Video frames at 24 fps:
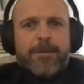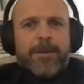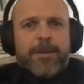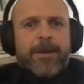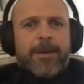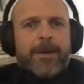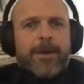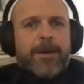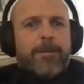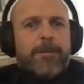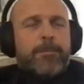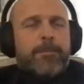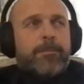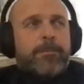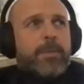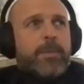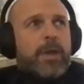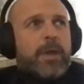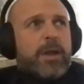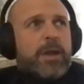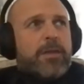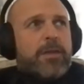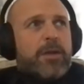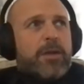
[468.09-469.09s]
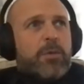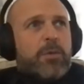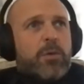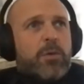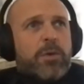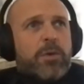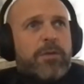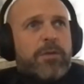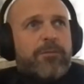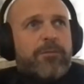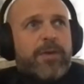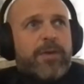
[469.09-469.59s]
And I think what
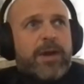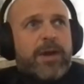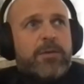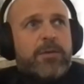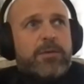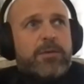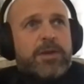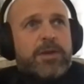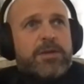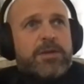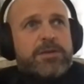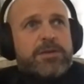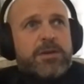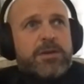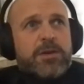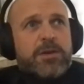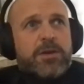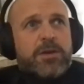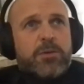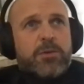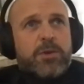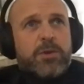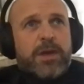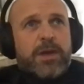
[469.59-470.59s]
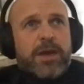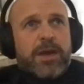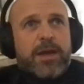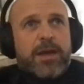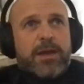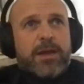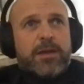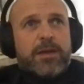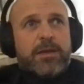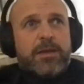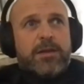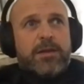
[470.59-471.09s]
we've found is that you
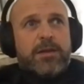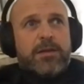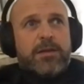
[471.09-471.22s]
can